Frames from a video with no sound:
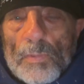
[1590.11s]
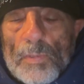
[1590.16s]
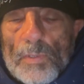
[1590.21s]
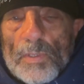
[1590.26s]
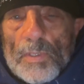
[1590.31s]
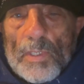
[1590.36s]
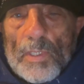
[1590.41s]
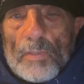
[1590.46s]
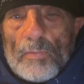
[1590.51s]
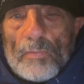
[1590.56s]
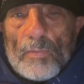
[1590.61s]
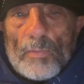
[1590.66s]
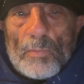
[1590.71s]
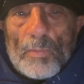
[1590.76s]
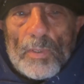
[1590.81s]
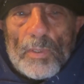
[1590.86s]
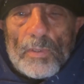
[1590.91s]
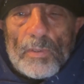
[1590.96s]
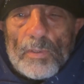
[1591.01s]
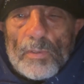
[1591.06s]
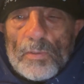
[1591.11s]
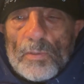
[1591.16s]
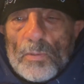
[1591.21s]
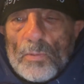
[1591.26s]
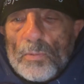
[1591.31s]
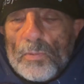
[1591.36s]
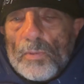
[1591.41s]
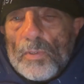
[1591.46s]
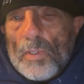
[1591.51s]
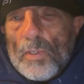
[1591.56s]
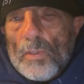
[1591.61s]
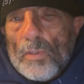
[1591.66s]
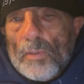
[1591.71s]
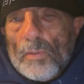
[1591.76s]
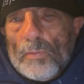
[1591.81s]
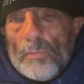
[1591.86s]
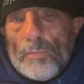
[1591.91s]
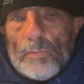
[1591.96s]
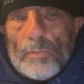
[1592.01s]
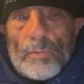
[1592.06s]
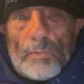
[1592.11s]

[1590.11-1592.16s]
Save, I'm getting so tired.